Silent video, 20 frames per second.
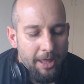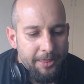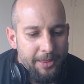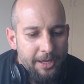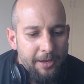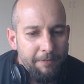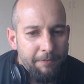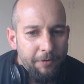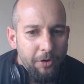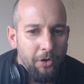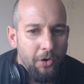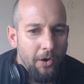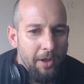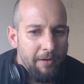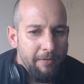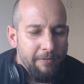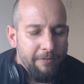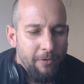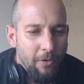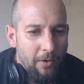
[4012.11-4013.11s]
think if you're
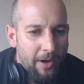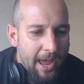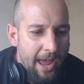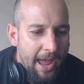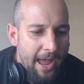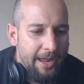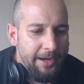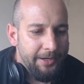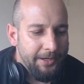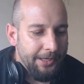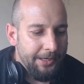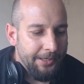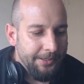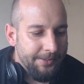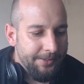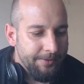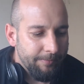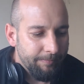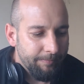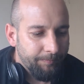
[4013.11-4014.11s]
going for
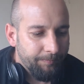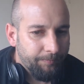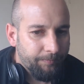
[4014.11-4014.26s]
candies,